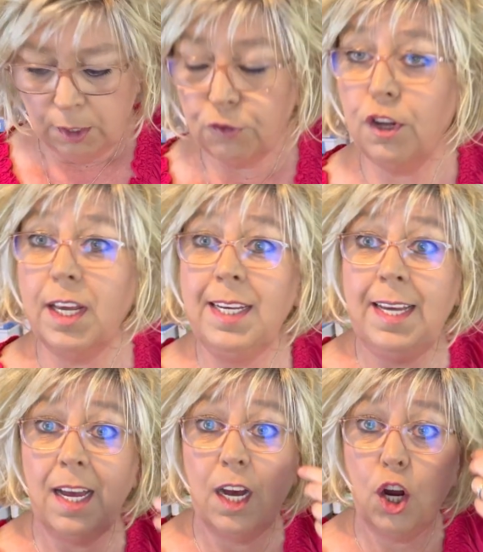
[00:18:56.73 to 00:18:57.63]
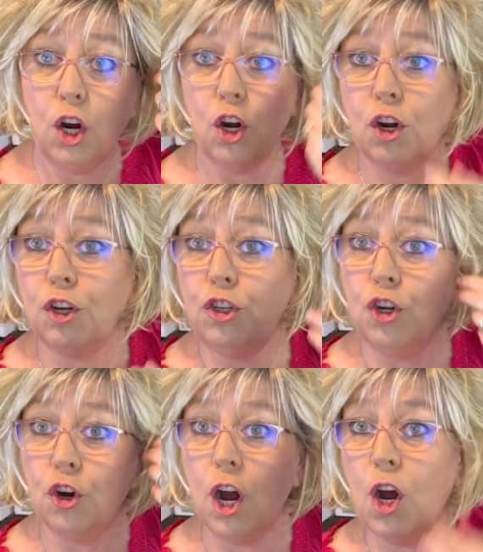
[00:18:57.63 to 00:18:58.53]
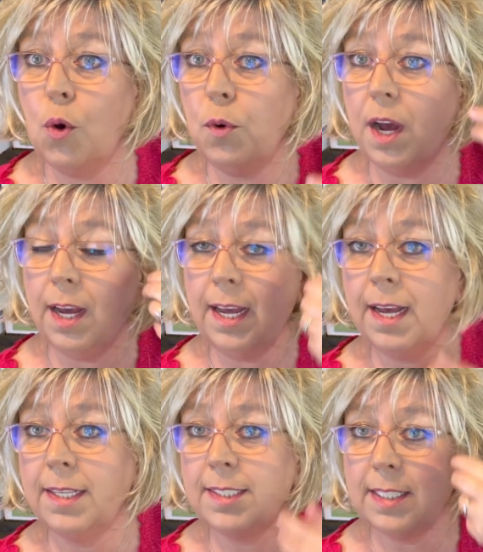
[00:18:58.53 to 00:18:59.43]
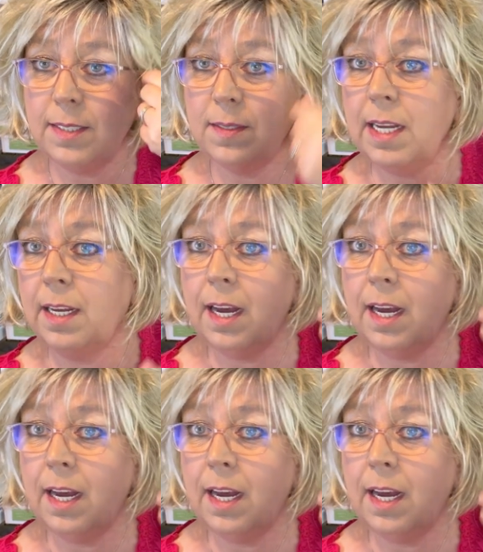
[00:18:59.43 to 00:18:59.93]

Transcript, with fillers: Really get her your own, I guess, and, and